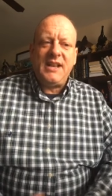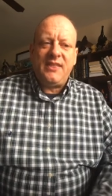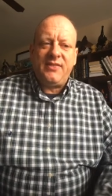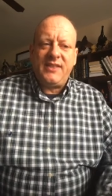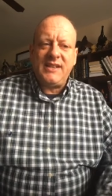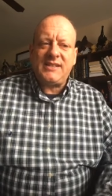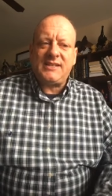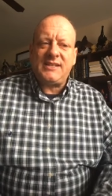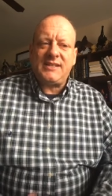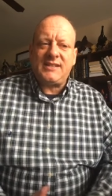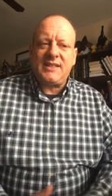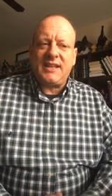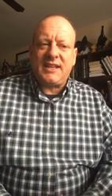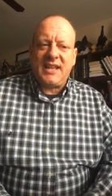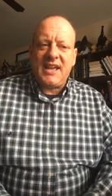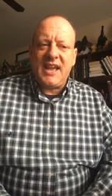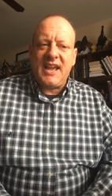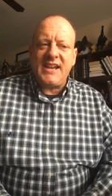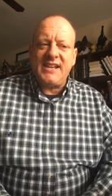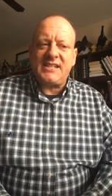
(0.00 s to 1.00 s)
This is the
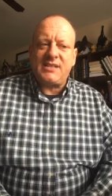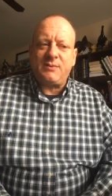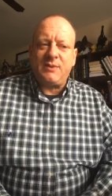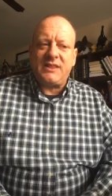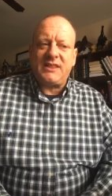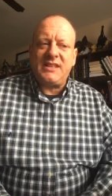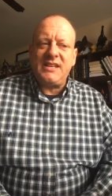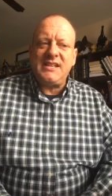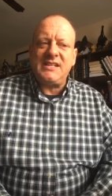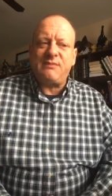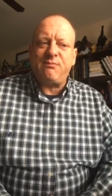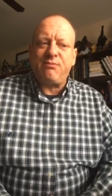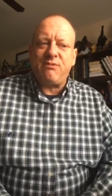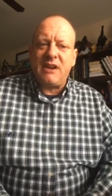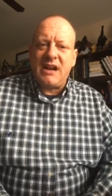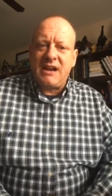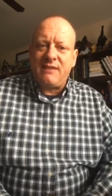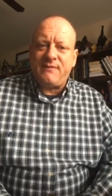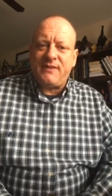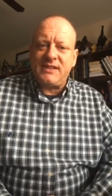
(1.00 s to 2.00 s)
case with these
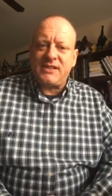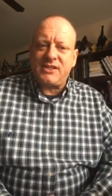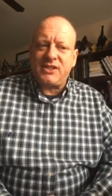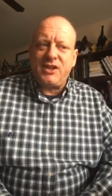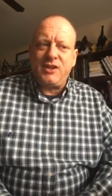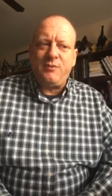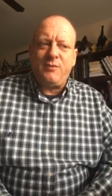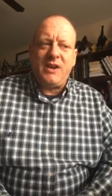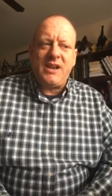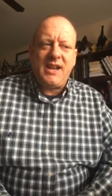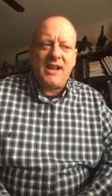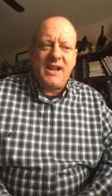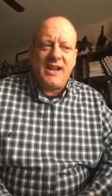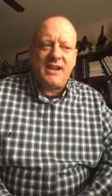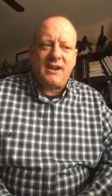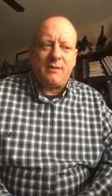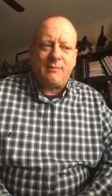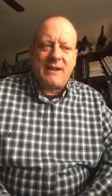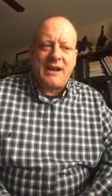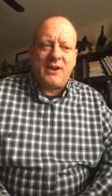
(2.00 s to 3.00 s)
prophets whom we
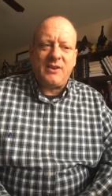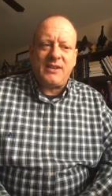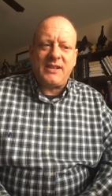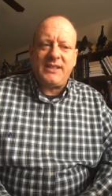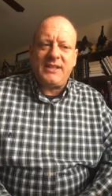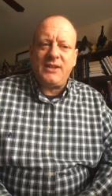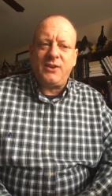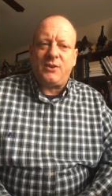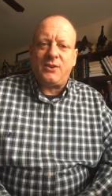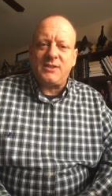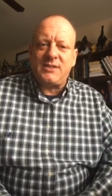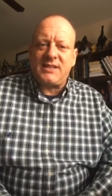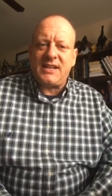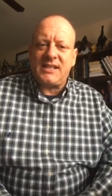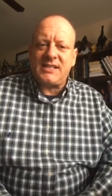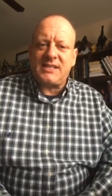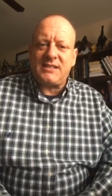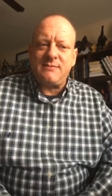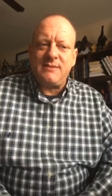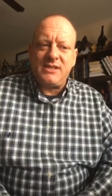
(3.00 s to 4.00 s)
hear about in the Old
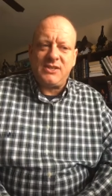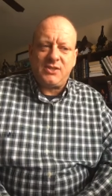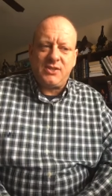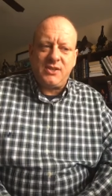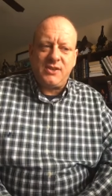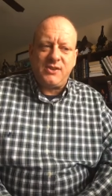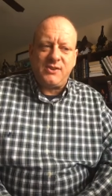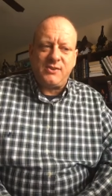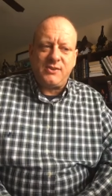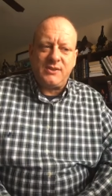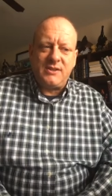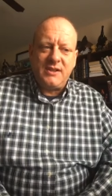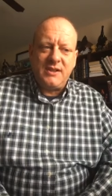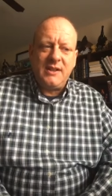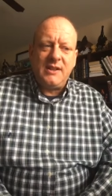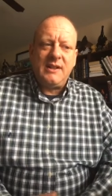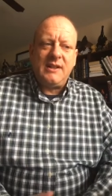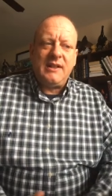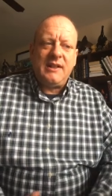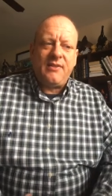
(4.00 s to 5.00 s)
Testament too.
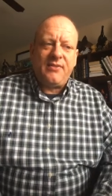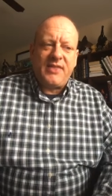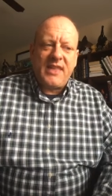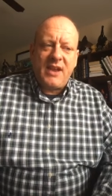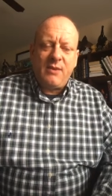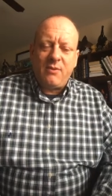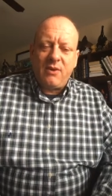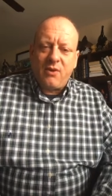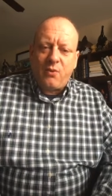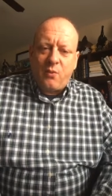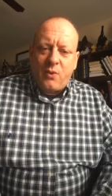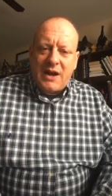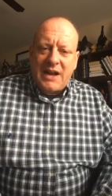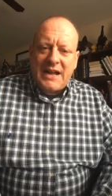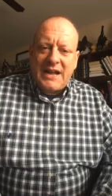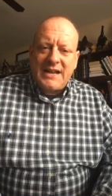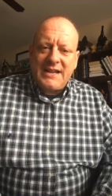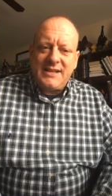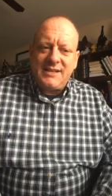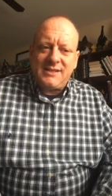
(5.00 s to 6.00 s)
They were
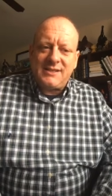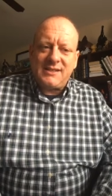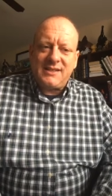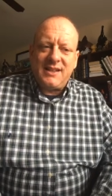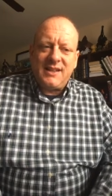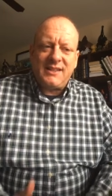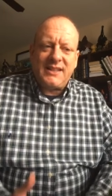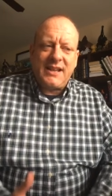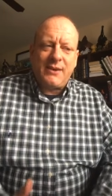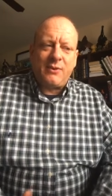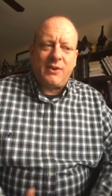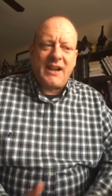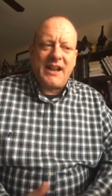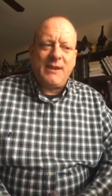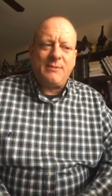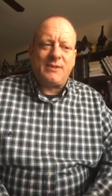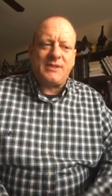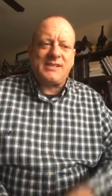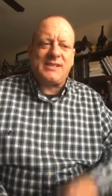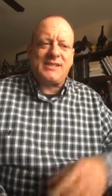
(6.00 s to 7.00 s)
wise, they were
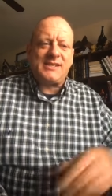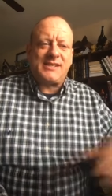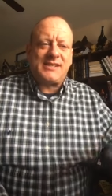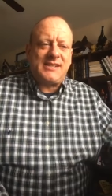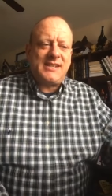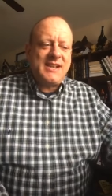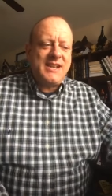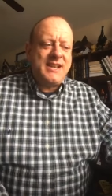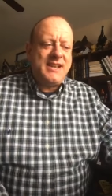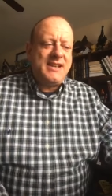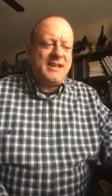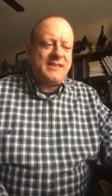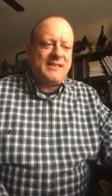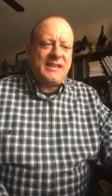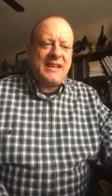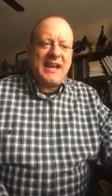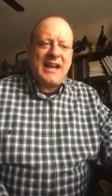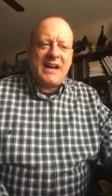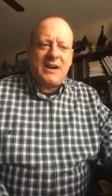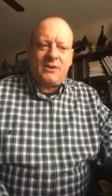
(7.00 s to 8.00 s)
able to see
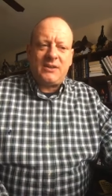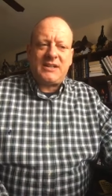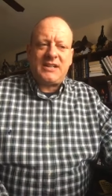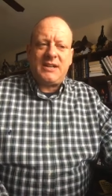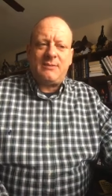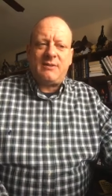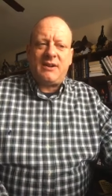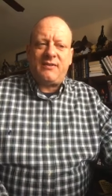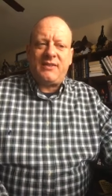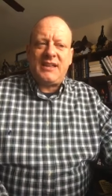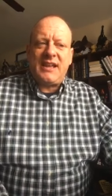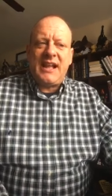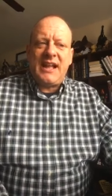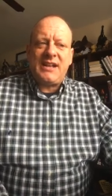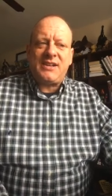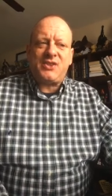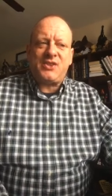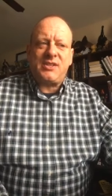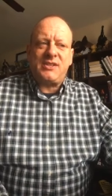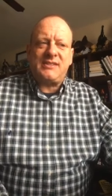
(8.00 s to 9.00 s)
the outcome of the
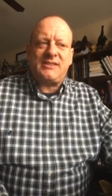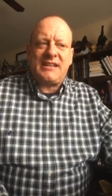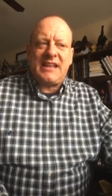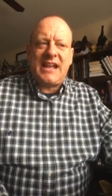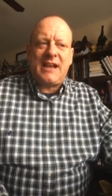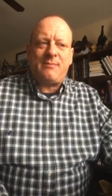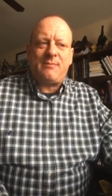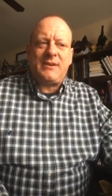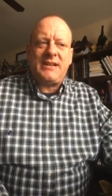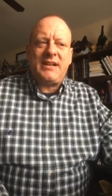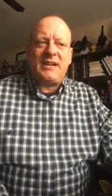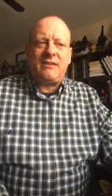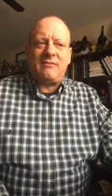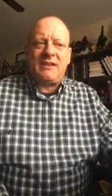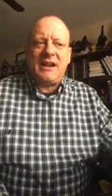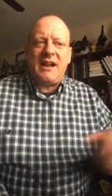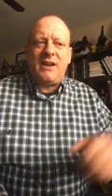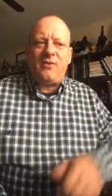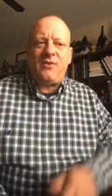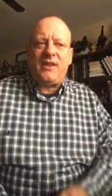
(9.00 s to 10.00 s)
actions happening
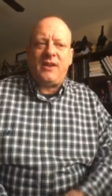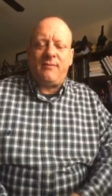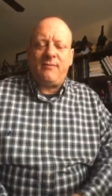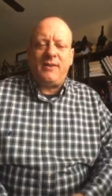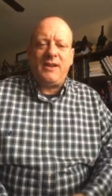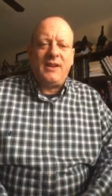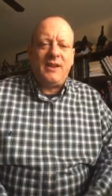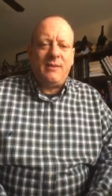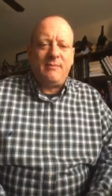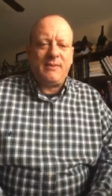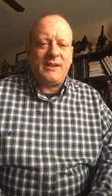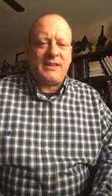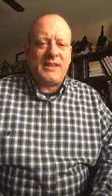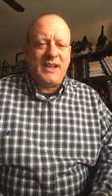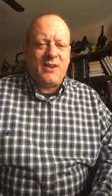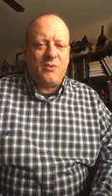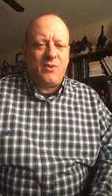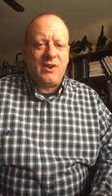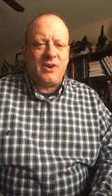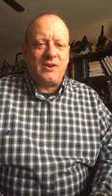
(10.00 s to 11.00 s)
around them, but
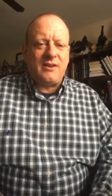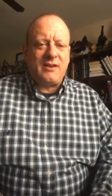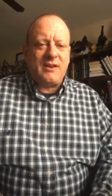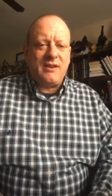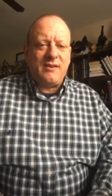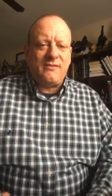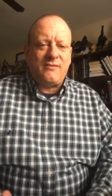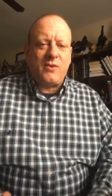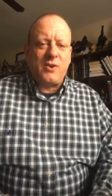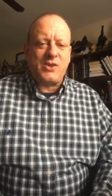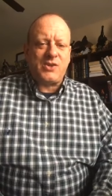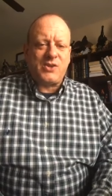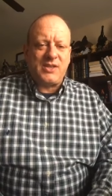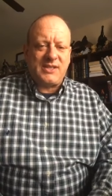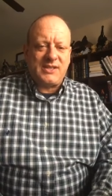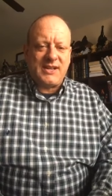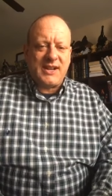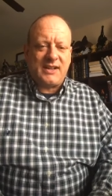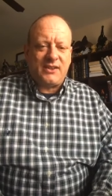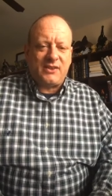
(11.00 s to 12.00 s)
they weren't
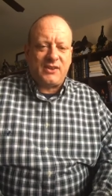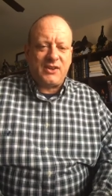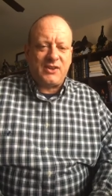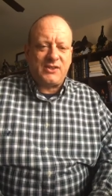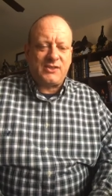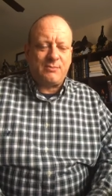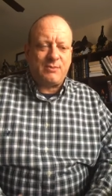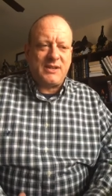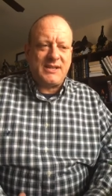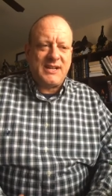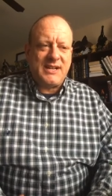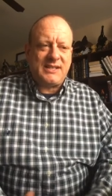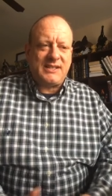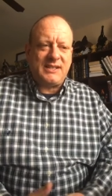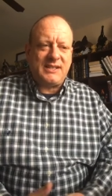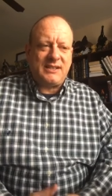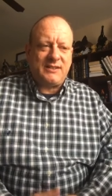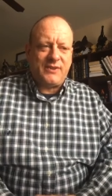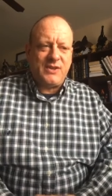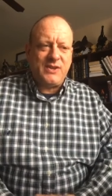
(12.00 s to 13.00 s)
fortune tellers
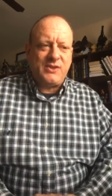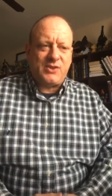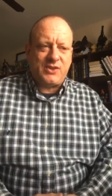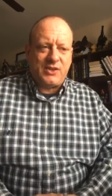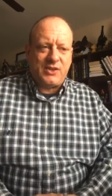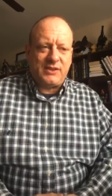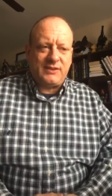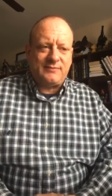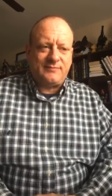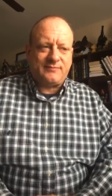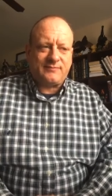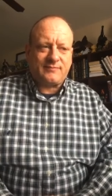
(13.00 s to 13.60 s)
predicting the future.